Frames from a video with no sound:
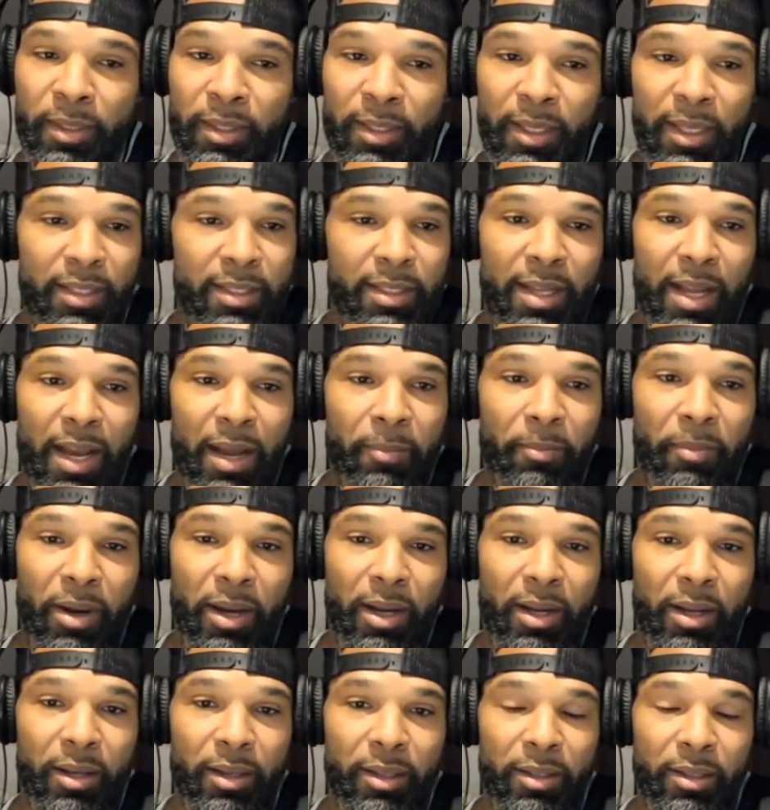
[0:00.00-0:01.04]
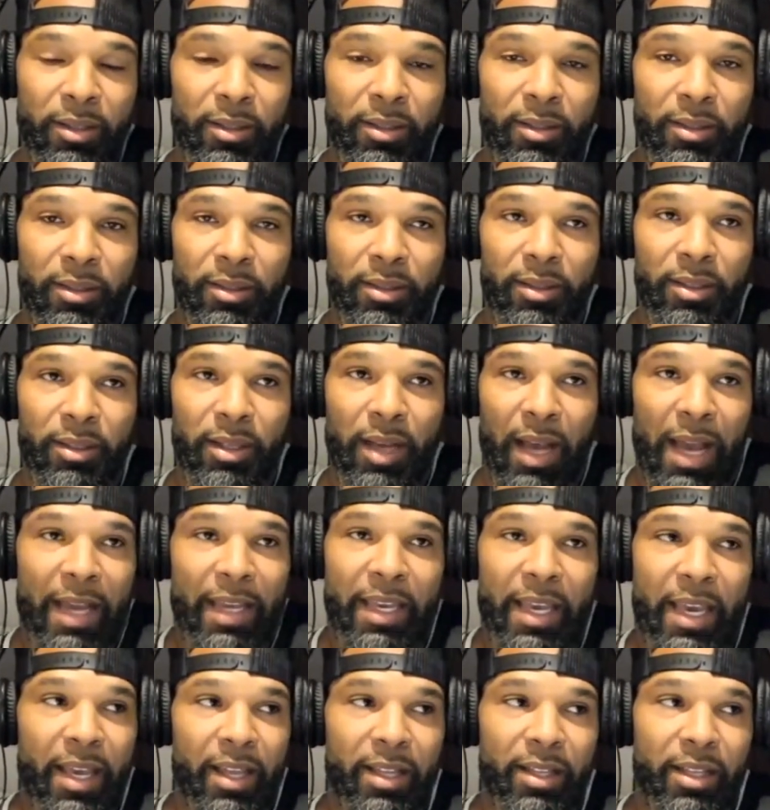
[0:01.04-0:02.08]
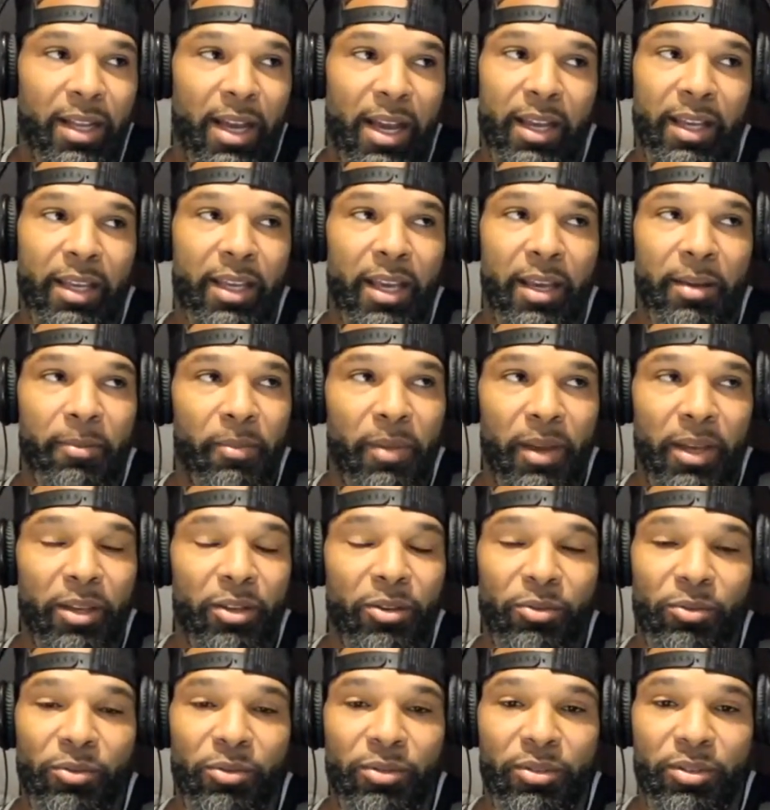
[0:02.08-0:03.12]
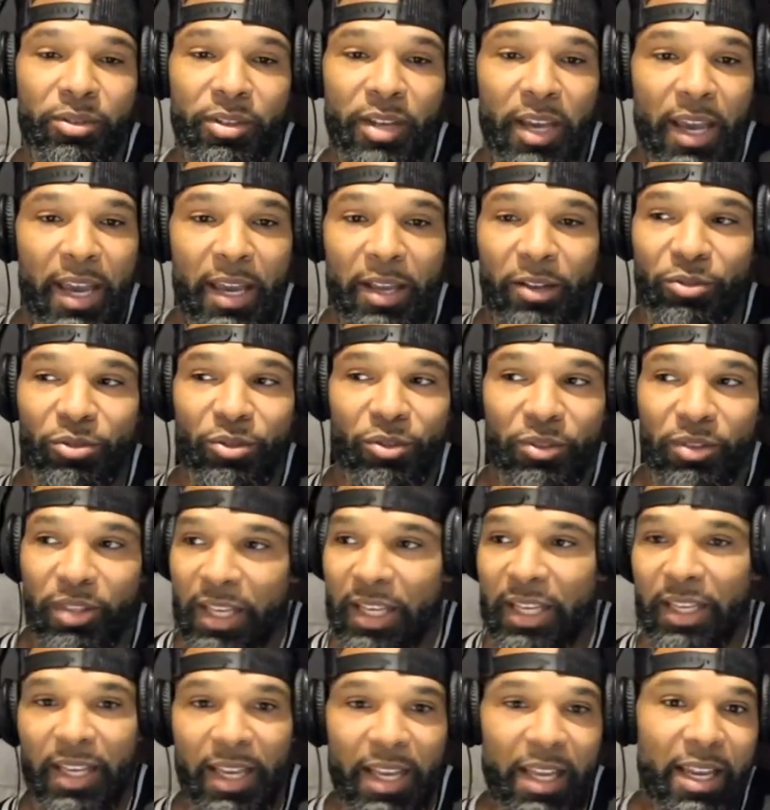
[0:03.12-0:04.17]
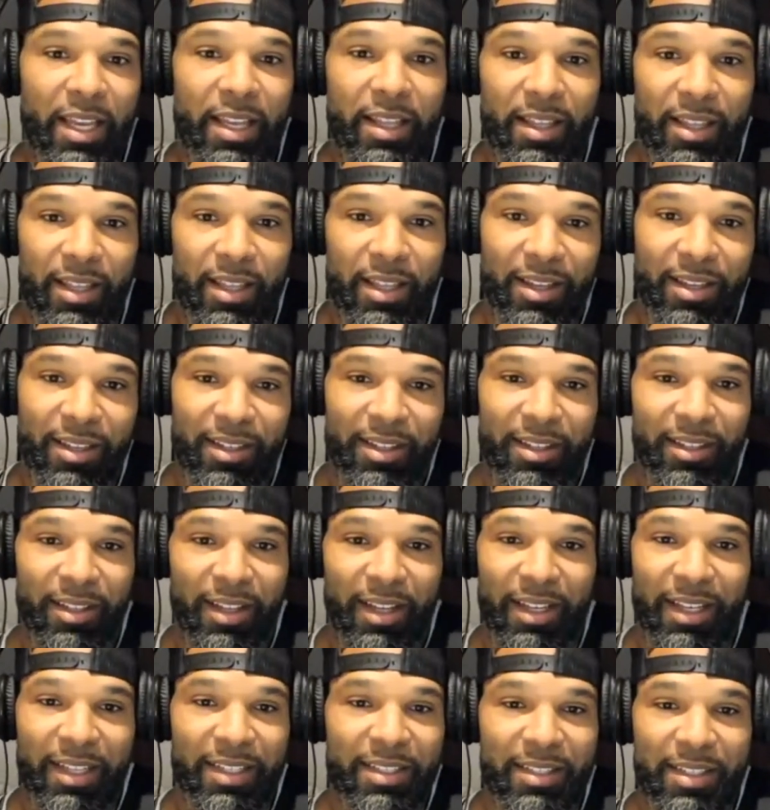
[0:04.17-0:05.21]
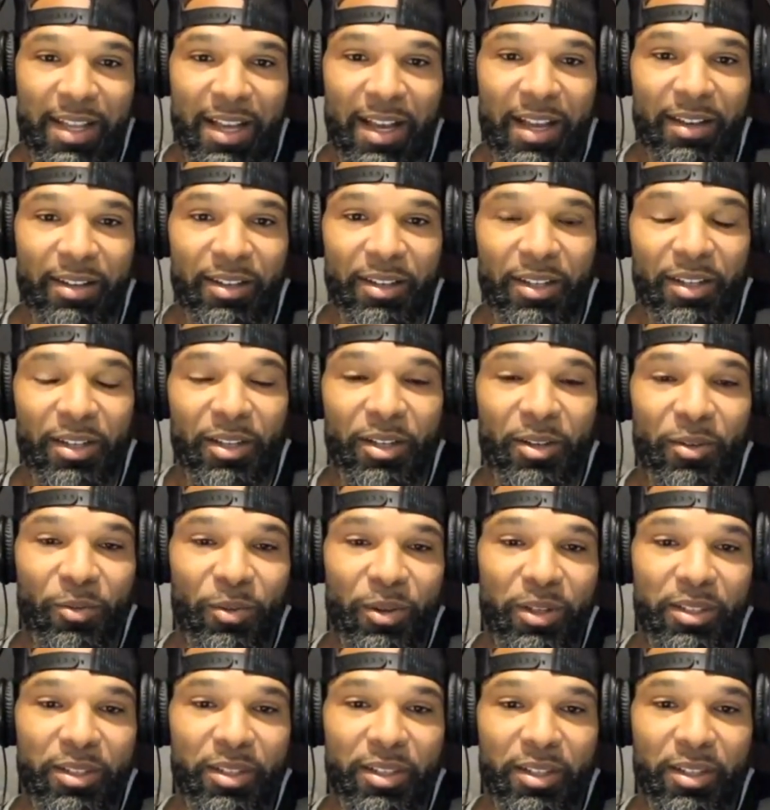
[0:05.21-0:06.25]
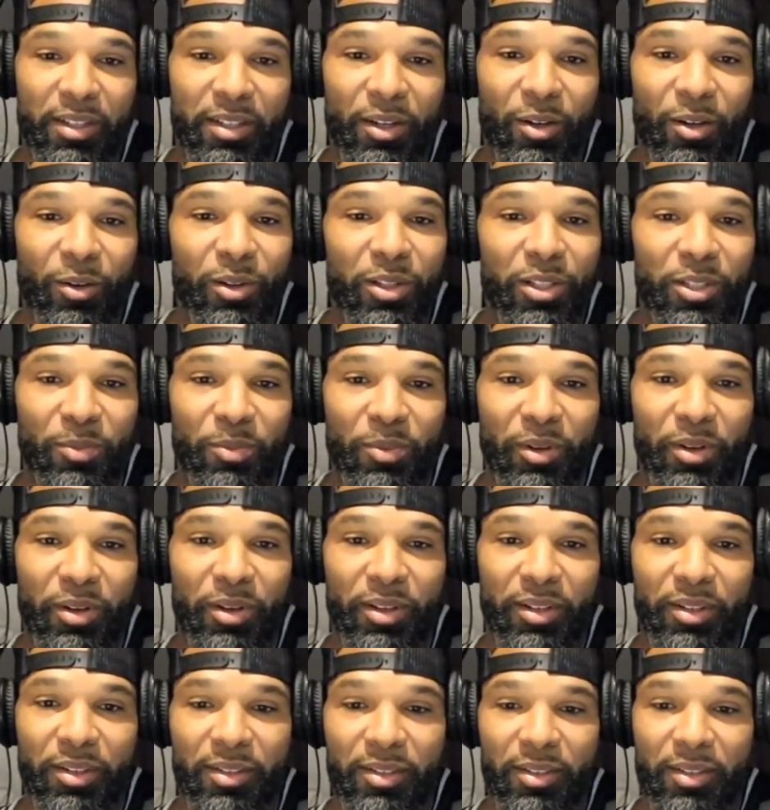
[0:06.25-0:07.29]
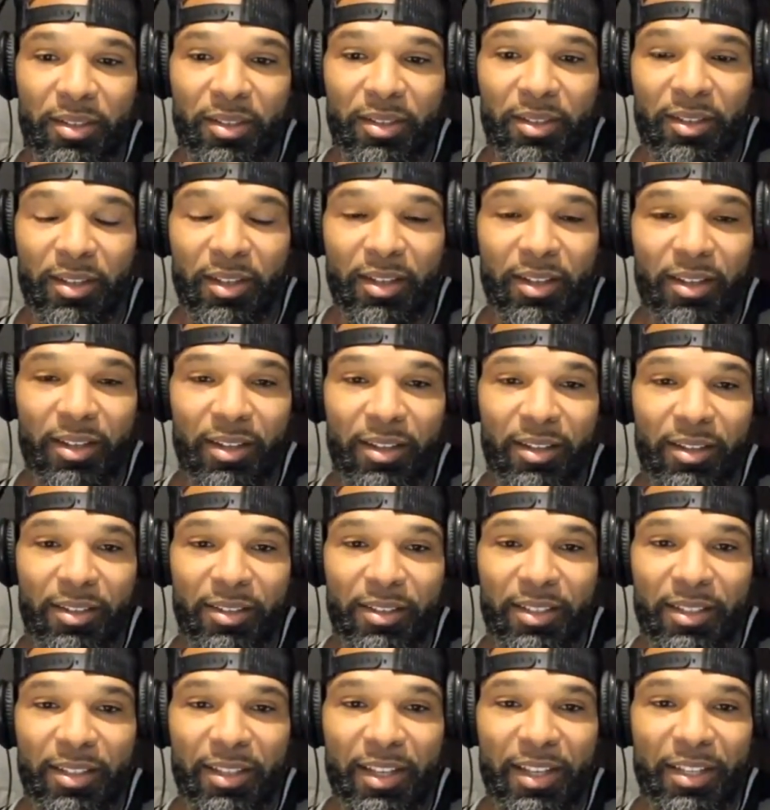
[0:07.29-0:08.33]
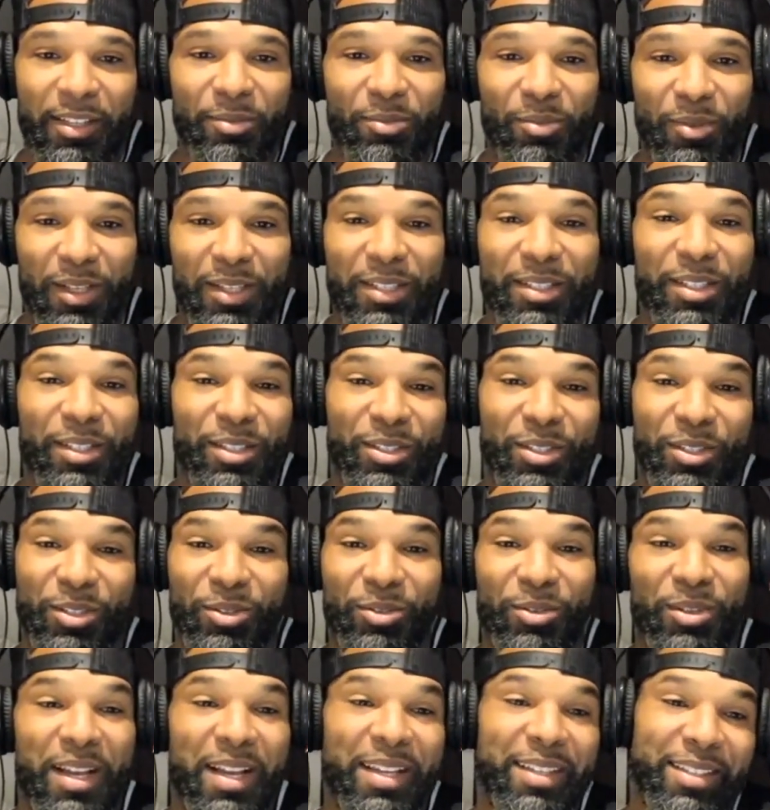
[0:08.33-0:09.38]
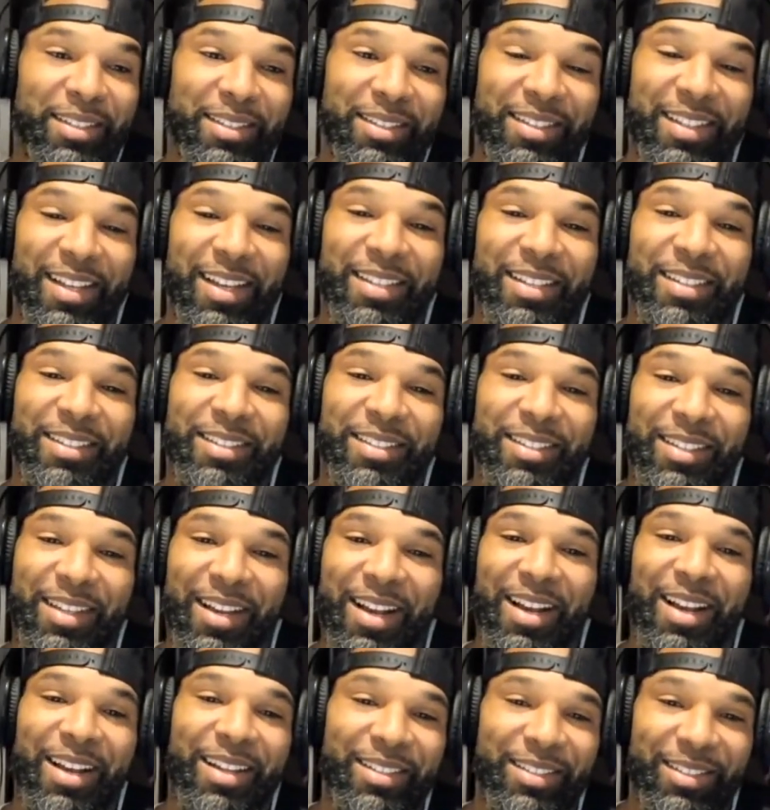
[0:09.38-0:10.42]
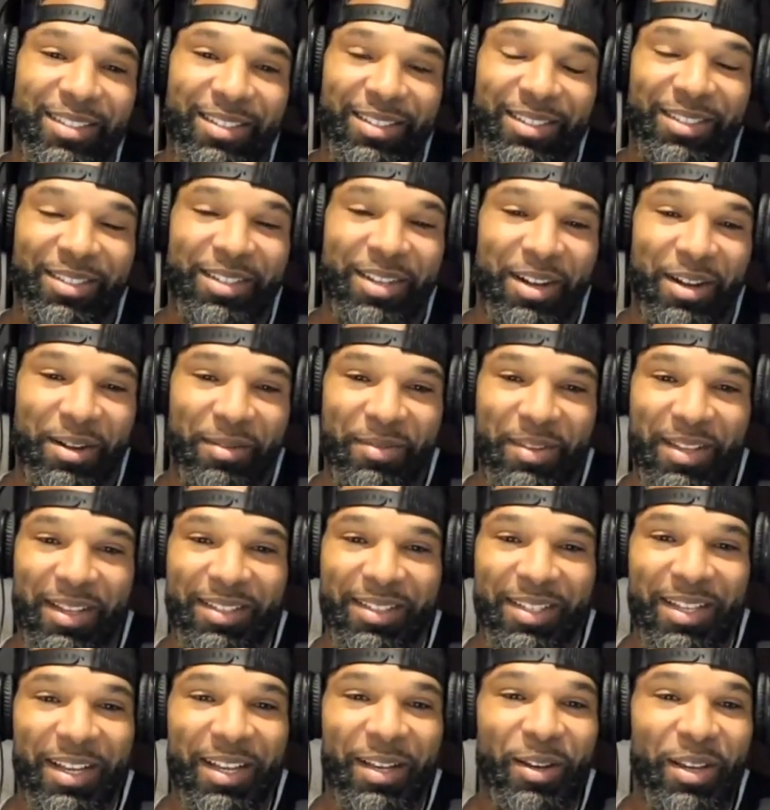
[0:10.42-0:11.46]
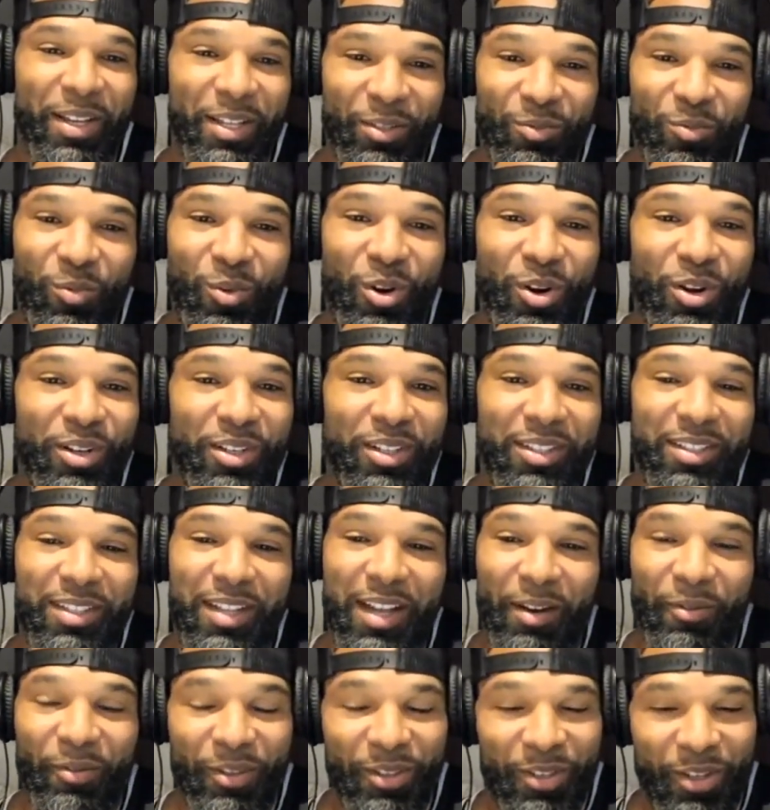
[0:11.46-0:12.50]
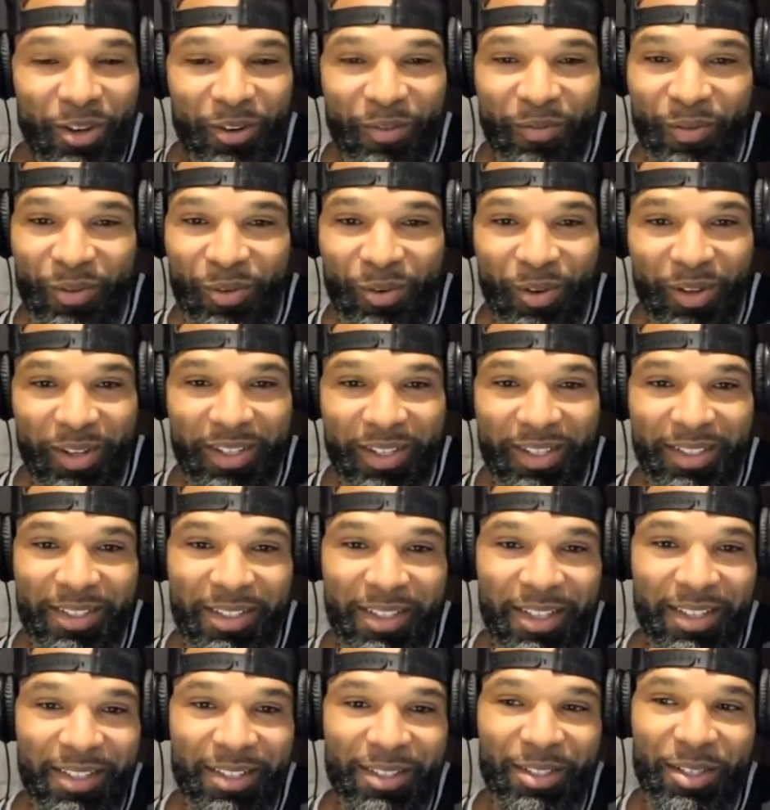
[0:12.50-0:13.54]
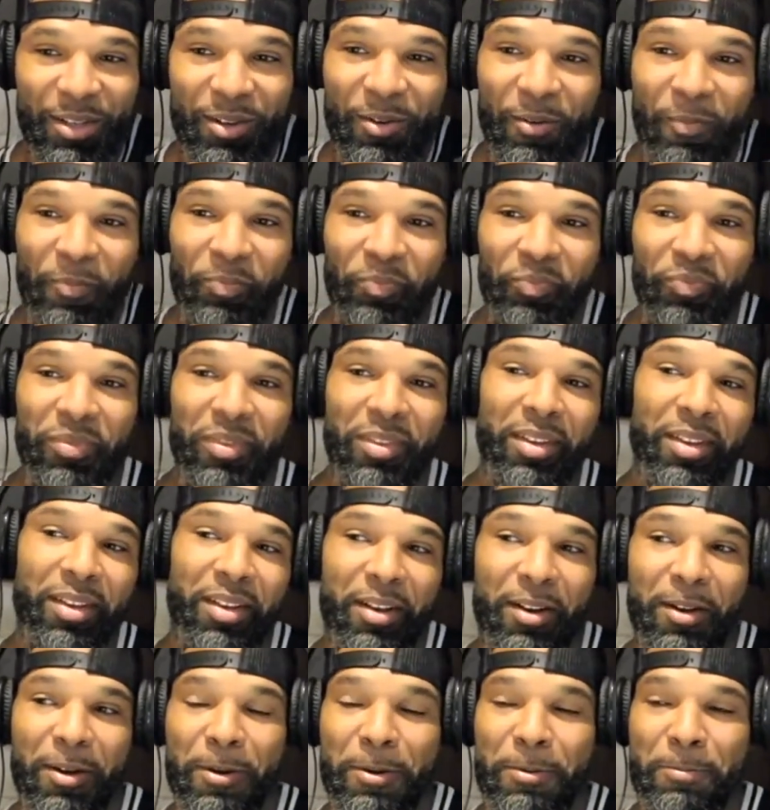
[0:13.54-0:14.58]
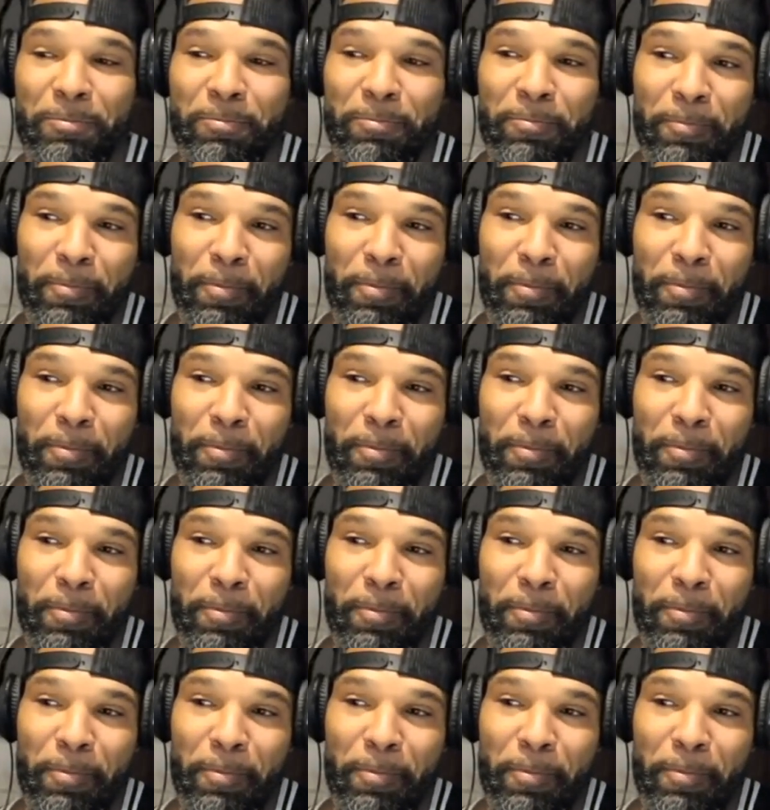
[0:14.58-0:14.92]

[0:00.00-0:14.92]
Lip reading: it's not my I can't make you change or think anything. Like that's not what the Holy Spirit uh has blessed us to do. That's God's job. That's his word does not return void, he says. So um